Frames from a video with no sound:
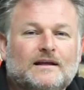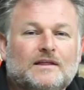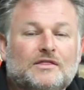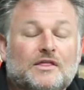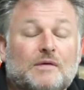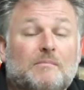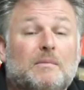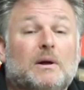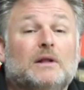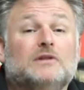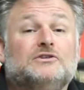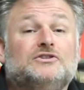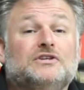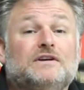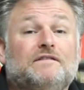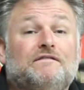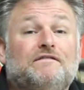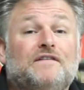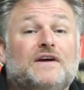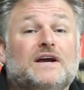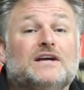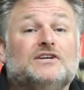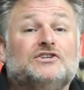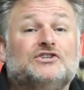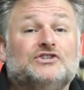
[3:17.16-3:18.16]
The
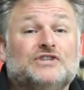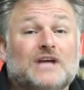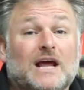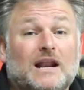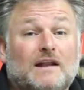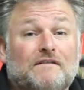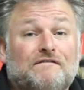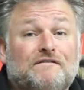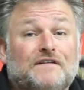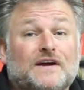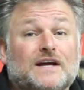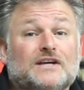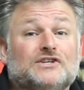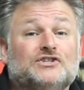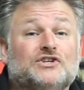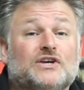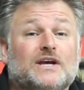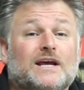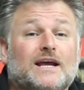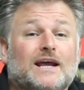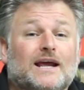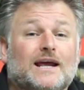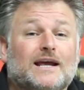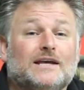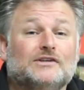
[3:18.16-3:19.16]
Multi-Fix Stella fixing